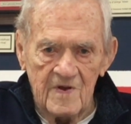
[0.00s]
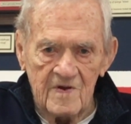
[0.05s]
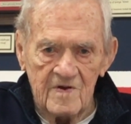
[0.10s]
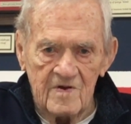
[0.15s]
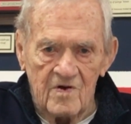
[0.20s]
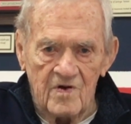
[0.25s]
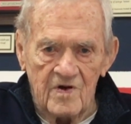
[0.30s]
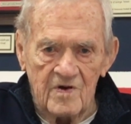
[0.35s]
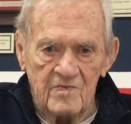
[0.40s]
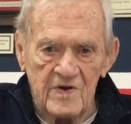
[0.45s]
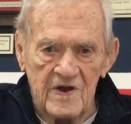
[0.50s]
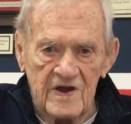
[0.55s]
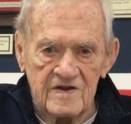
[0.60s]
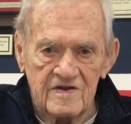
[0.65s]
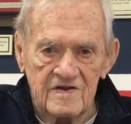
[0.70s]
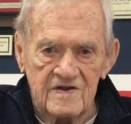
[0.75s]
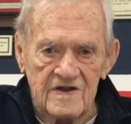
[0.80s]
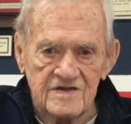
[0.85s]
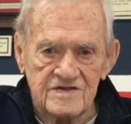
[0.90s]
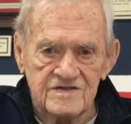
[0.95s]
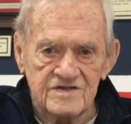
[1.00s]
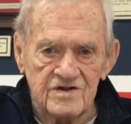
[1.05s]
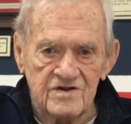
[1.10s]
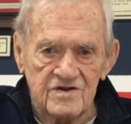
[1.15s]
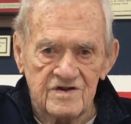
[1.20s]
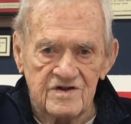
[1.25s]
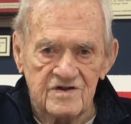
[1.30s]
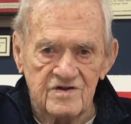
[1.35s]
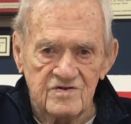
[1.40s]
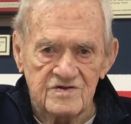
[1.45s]
Going back to that
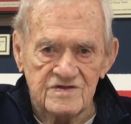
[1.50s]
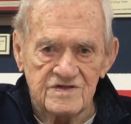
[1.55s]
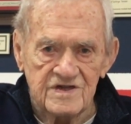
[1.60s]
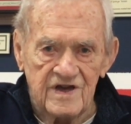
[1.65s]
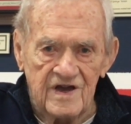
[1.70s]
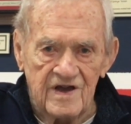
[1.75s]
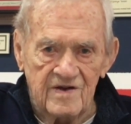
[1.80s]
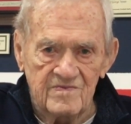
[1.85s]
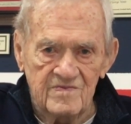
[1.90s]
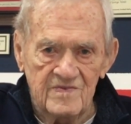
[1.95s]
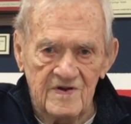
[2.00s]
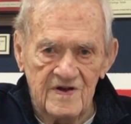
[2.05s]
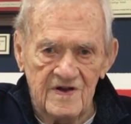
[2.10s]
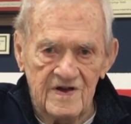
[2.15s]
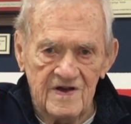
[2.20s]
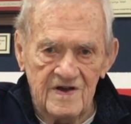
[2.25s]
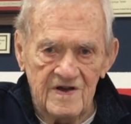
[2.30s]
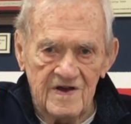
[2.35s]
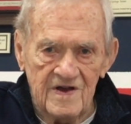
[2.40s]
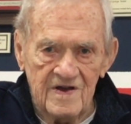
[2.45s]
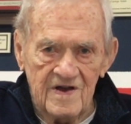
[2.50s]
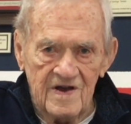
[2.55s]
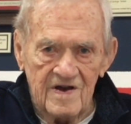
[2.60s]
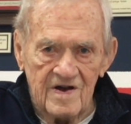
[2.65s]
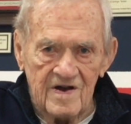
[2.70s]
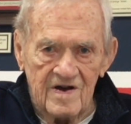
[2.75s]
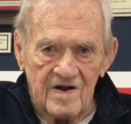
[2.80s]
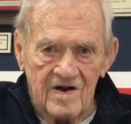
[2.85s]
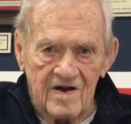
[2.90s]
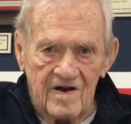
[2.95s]
Syracuse game,
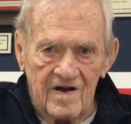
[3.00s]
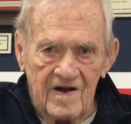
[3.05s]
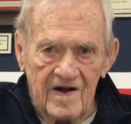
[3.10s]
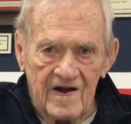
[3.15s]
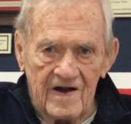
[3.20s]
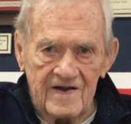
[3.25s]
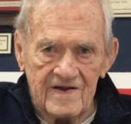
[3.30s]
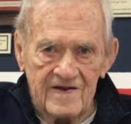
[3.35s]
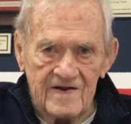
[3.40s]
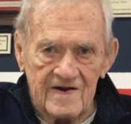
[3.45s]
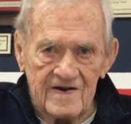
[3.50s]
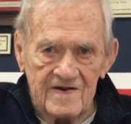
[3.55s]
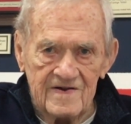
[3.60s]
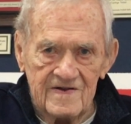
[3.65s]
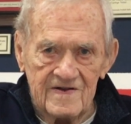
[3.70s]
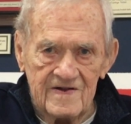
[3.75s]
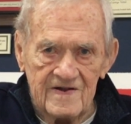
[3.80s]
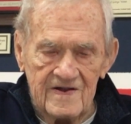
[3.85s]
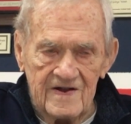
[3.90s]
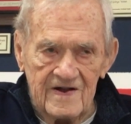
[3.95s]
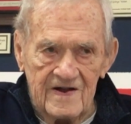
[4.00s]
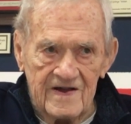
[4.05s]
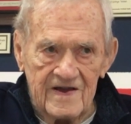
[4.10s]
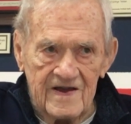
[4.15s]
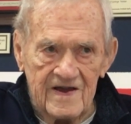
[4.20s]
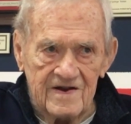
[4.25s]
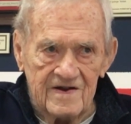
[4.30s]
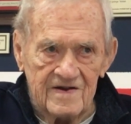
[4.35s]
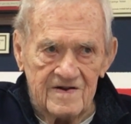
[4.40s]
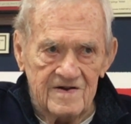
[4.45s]
I
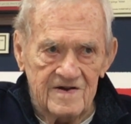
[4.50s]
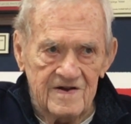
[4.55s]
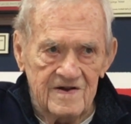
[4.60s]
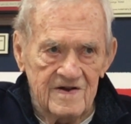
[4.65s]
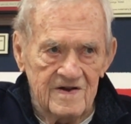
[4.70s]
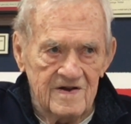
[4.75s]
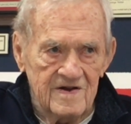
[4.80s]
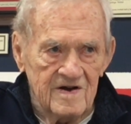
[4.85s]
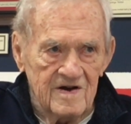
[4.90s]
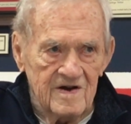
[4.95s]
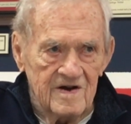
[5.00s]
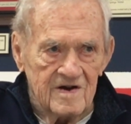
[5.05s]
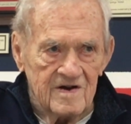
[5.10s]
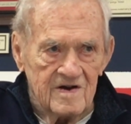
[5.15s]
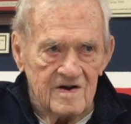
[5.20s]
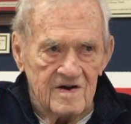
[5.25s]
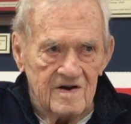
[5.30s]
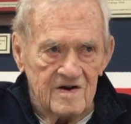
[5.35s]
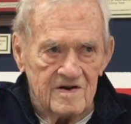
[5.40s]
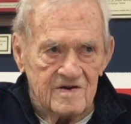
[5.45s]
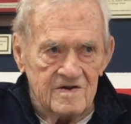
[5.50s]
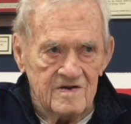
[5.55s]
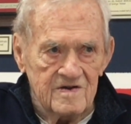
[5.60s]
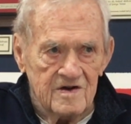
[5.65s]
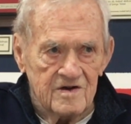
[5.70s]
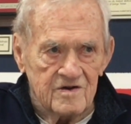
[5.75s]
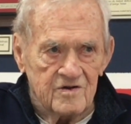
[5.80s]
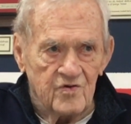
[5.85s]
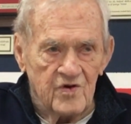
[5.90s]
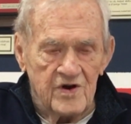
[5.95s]
had a
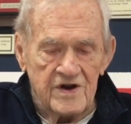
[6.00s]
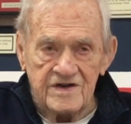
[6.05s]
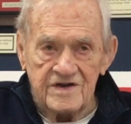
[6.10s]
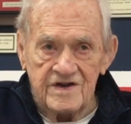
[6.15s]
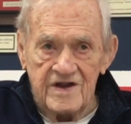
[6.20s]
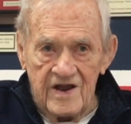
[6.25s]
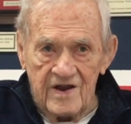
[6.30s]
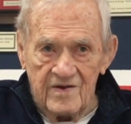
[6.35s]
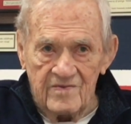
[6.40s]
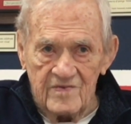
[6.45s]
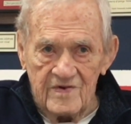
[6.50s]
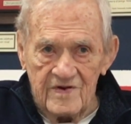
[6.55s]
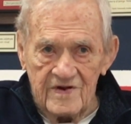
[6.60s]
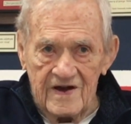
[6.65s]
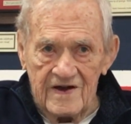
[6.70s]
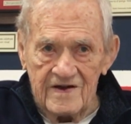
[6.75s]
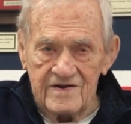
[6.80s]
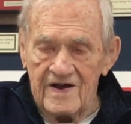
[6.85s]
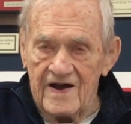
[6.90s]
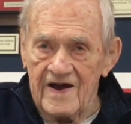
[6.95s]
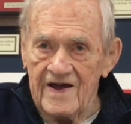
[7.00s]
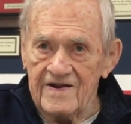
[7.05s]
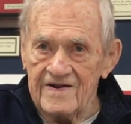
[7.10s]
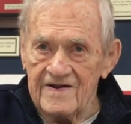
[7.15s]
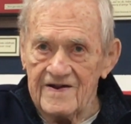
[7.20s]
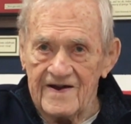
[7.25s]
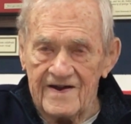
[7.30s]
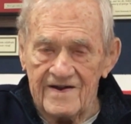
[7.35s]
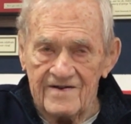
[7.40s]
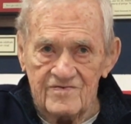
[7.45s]
great game. I
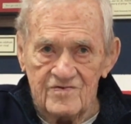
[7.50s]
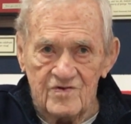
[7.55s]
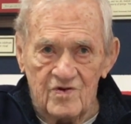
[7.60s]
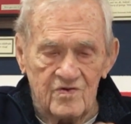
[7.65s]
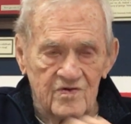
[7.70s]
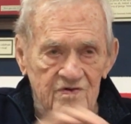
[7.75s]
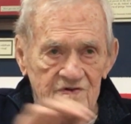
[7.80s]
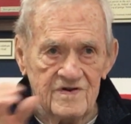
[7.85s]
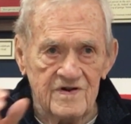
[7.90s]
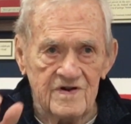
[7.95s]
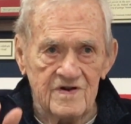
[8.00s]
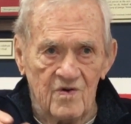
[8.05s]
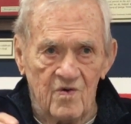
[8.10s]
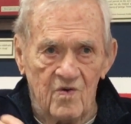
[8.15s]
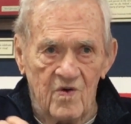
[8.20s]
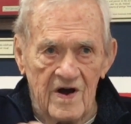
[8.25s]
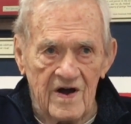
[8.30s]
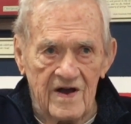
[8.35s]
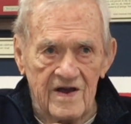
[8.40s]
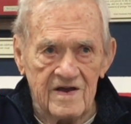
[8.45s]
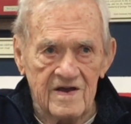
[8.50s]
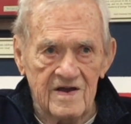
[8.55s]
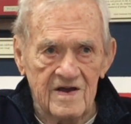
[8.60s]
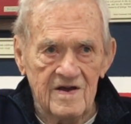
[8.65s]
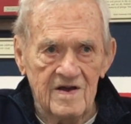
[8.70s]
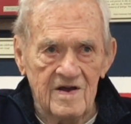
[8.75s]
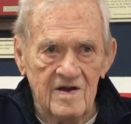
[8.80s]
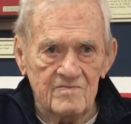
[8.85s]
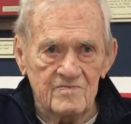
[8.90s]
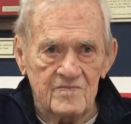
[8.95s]
have no idea why,
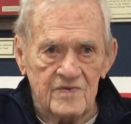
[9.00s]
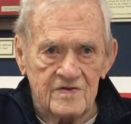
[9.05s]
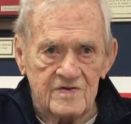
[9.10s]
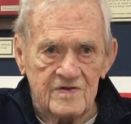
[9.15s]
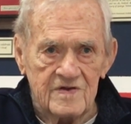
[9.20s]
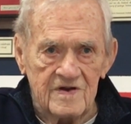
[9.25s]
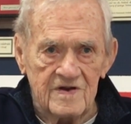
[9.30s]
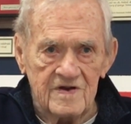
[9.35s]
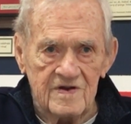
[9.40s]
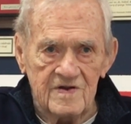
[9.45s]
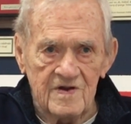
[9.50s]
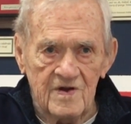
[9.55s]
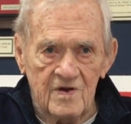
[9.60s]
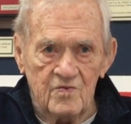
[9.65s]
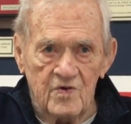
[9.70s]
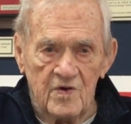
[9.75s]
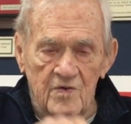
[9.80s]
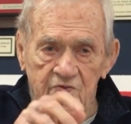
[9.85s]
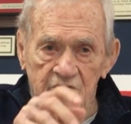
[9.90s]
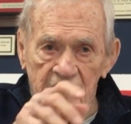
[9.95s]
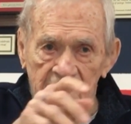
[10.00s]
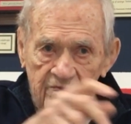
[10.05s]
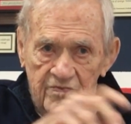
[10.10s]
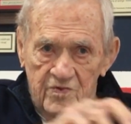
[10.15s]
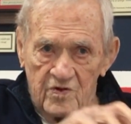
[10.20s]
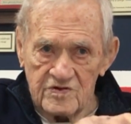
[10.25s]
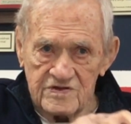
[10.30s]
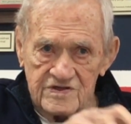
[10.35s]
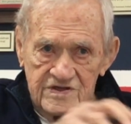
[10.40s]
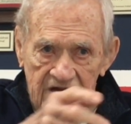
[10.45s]
but we played
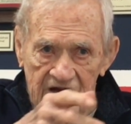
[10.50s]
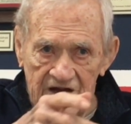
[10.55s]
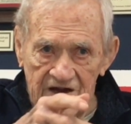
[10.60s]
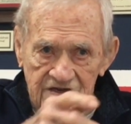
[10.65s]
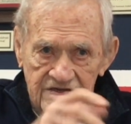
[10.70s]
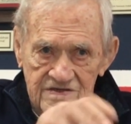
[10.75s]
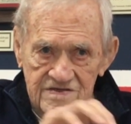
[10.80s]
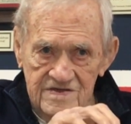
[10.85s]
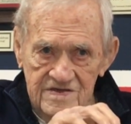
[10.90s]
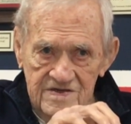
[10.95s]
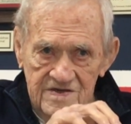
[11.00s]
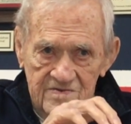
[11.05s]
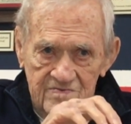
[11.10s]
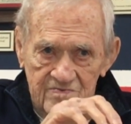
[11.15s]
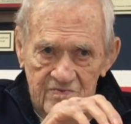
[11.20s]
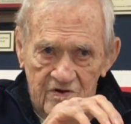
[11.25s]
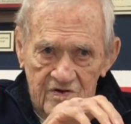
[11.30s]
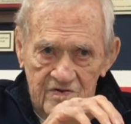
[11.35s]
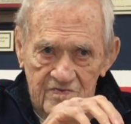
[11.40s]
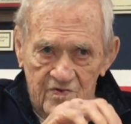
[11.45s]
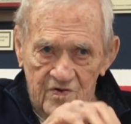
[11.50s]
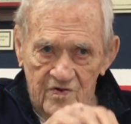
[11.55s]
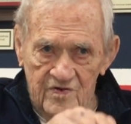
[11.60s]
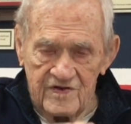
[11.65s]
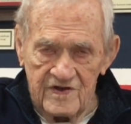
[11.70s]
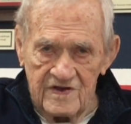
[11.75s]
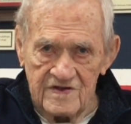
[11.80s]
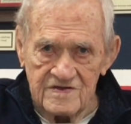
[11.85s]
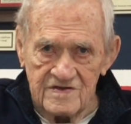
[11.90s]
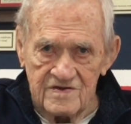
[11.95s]
both sides, both
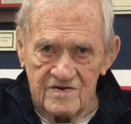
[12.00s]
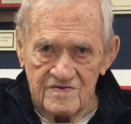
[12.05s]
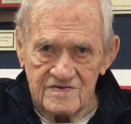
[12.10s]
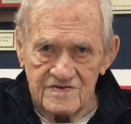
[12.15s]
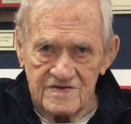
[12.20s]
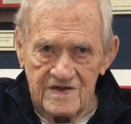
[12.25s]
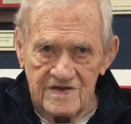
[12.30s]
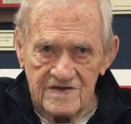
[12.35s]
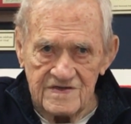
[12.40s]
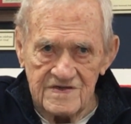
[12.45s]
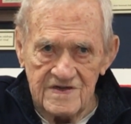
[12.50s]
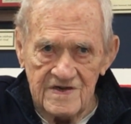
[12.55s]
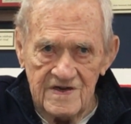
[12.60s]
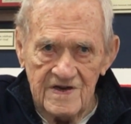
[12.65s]
ends in those days.